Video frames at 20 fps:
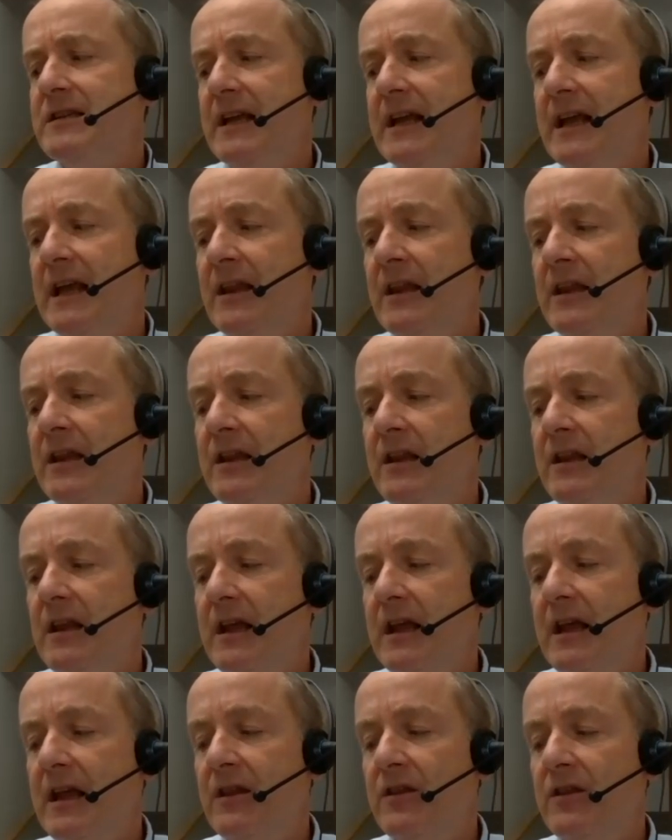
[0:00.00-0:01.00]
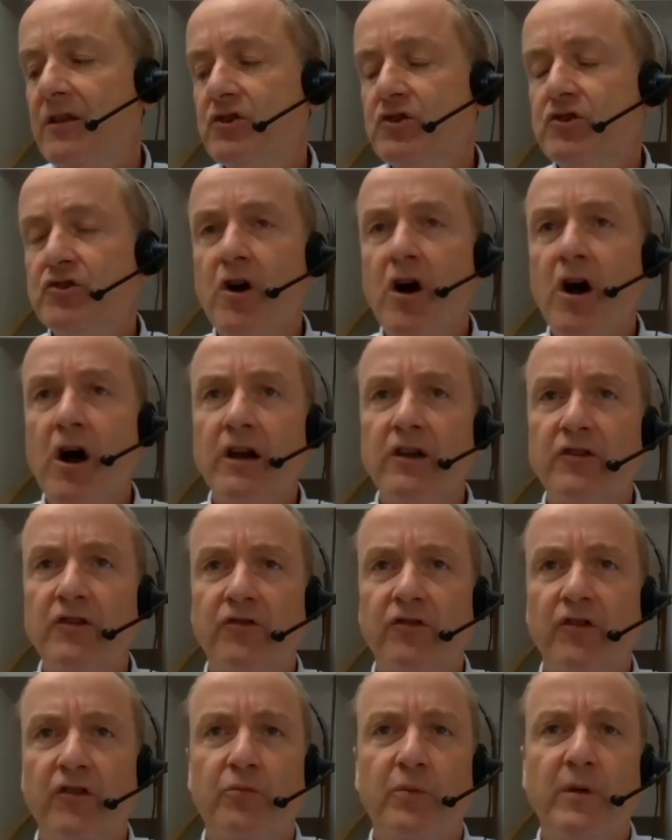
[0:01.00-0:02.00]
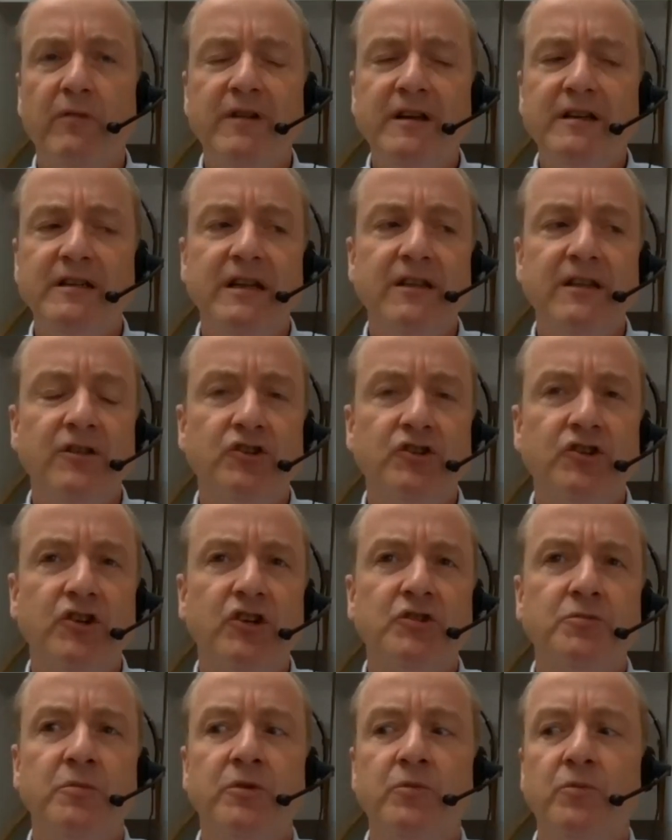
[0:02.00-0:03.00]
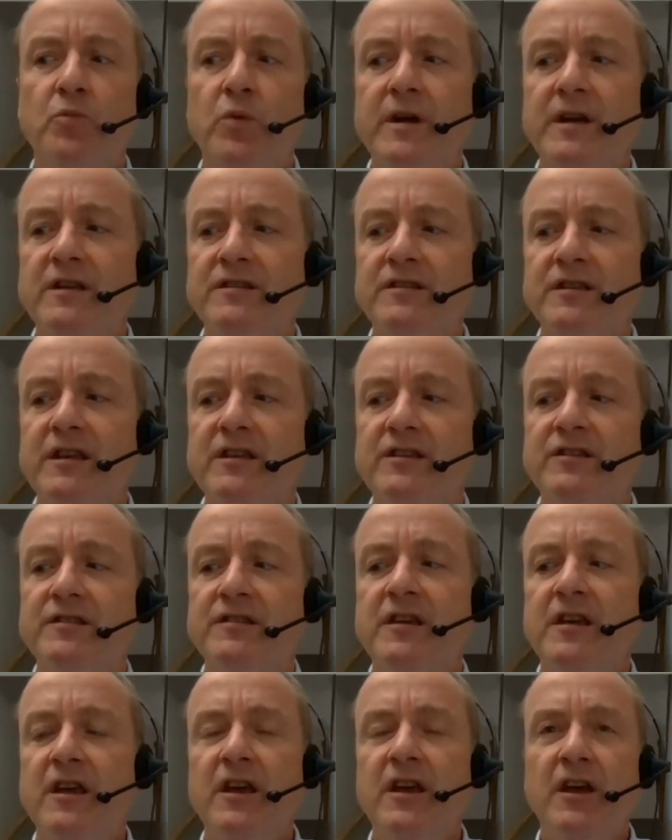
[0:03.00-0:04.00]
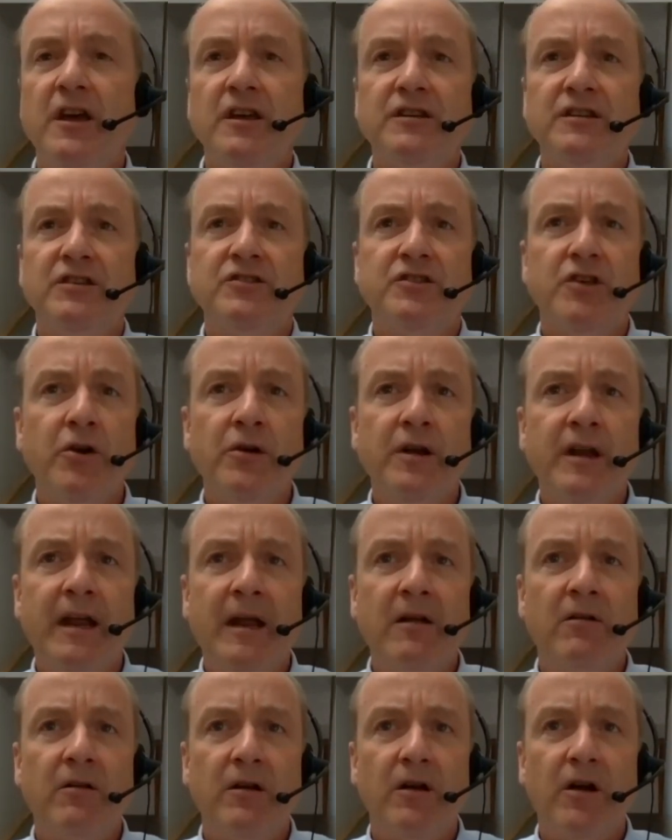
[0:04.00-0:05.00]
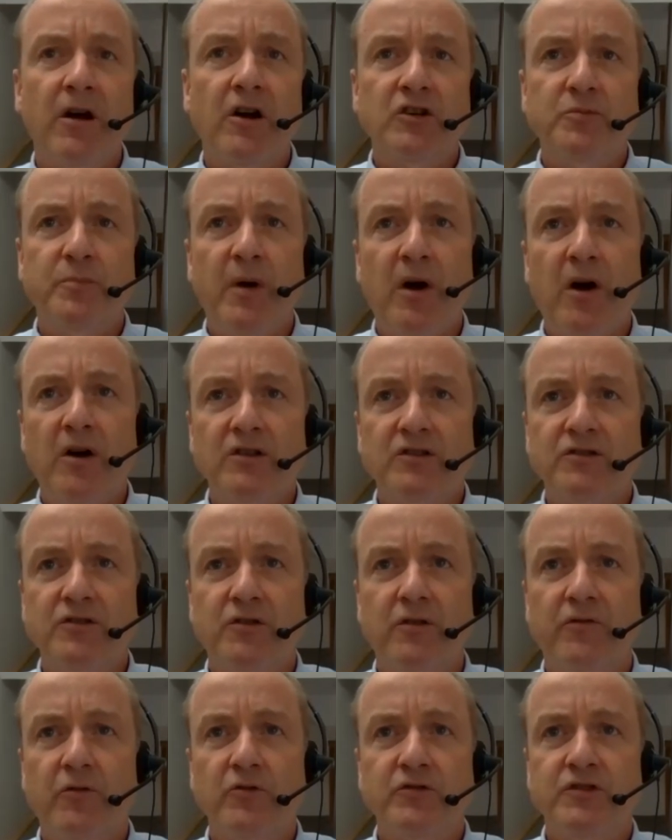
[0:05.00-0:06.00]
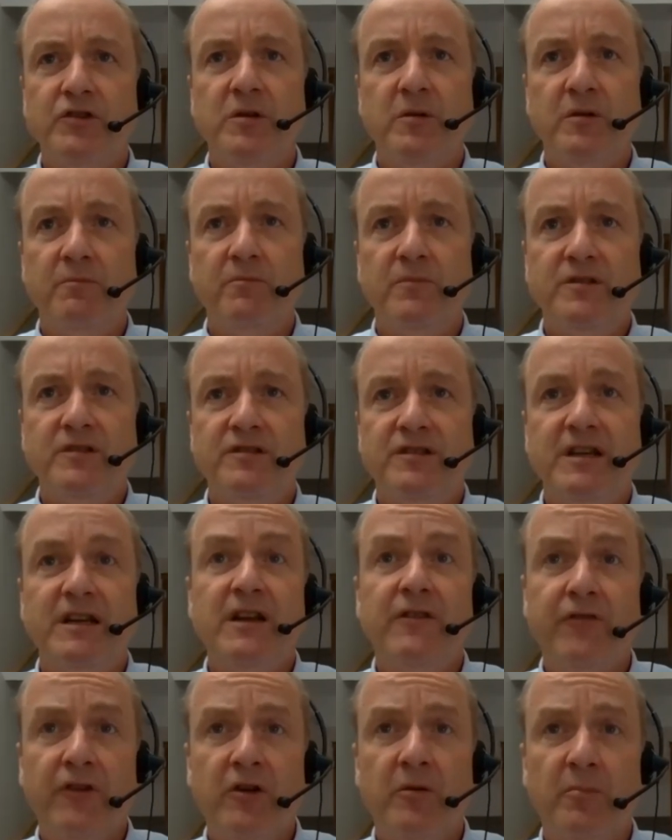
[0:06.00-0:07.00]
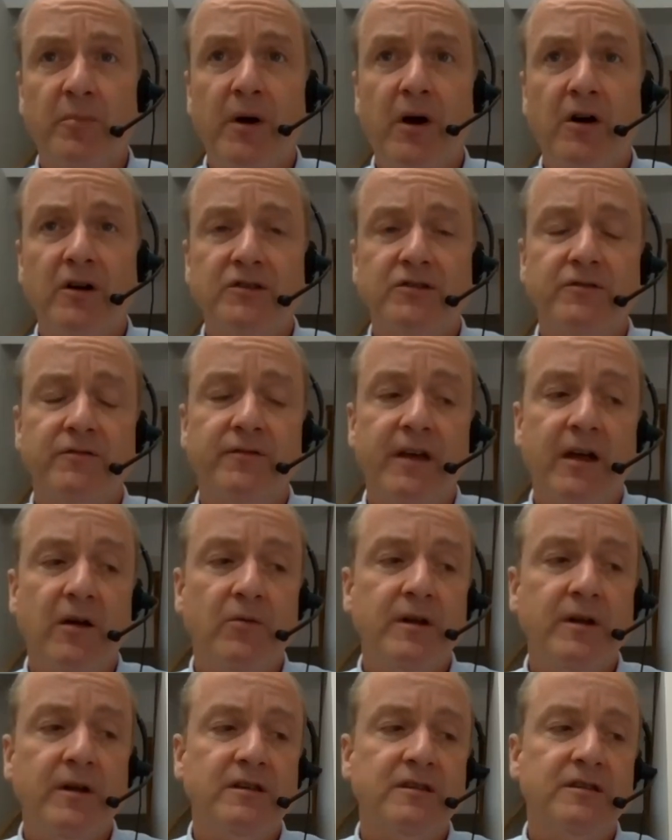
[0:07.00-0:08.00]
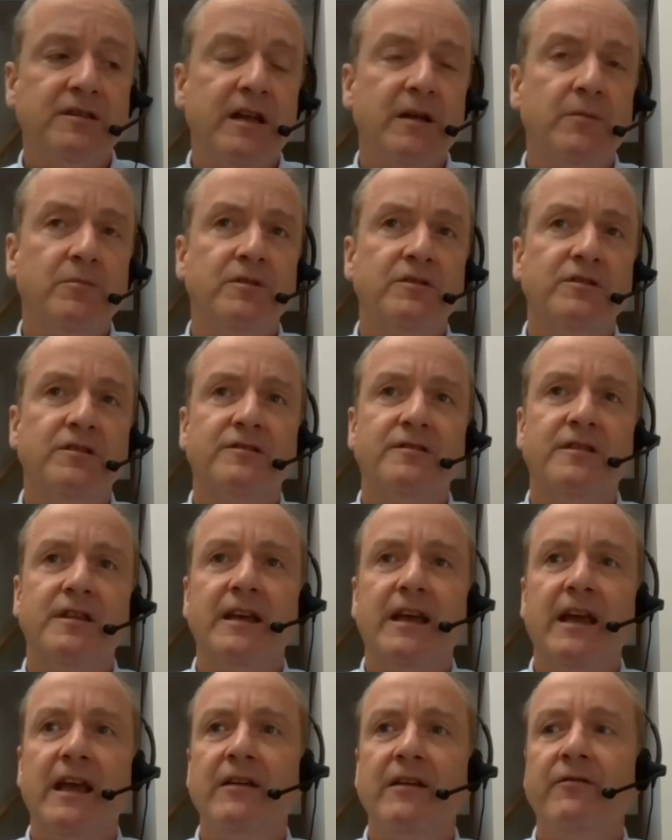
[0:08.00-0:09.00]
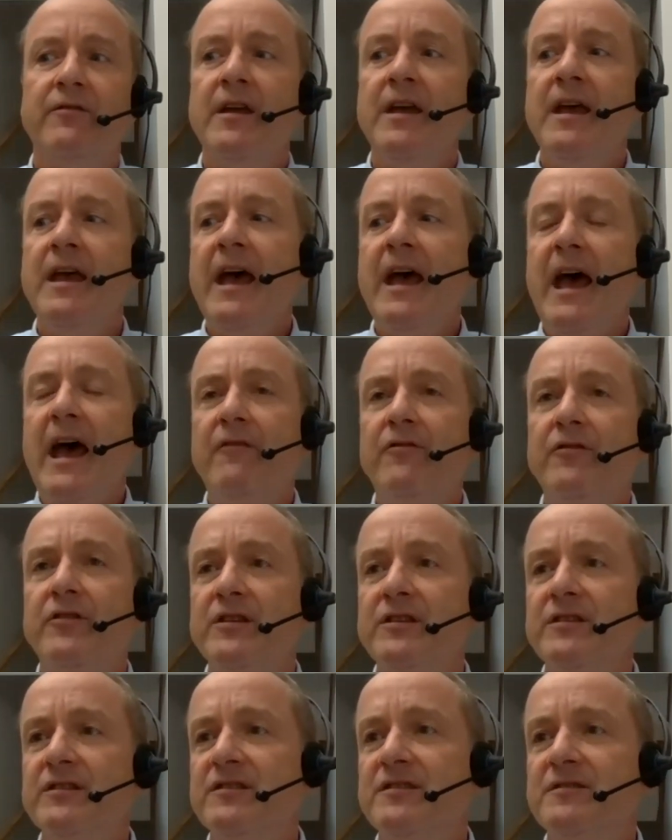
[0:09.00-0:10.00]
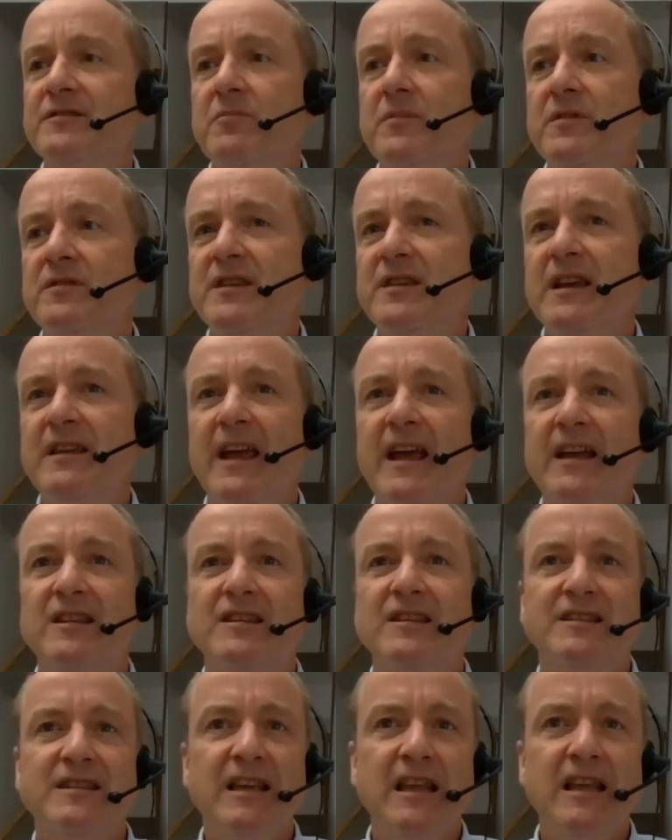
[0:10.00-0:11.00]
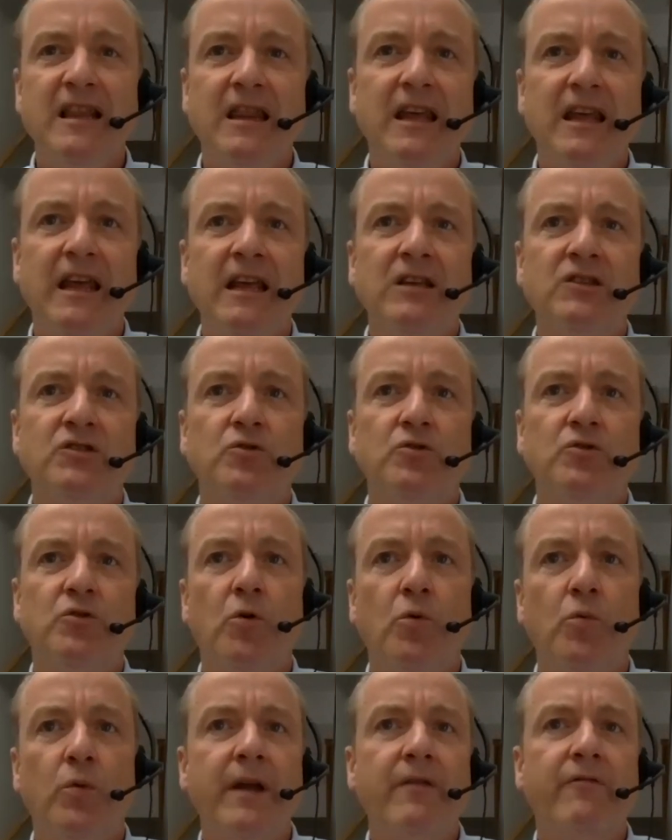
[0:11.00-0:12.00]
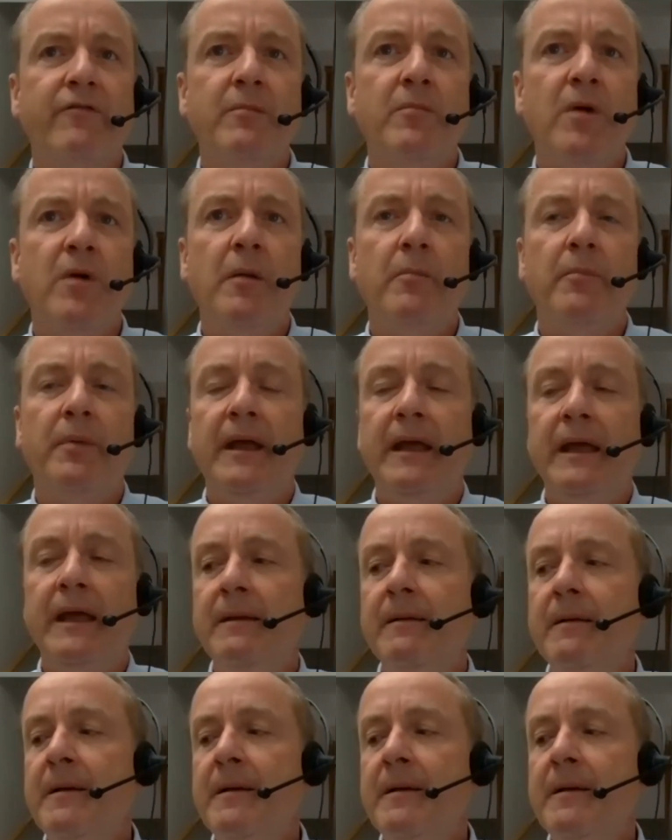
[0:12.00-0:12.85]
in the trial, as we read it in the judgment, witnesses disowning large parts of, or certain significant parts of, their witness statements as they gave evidence, saying they hadn't seen things or whatever it might be,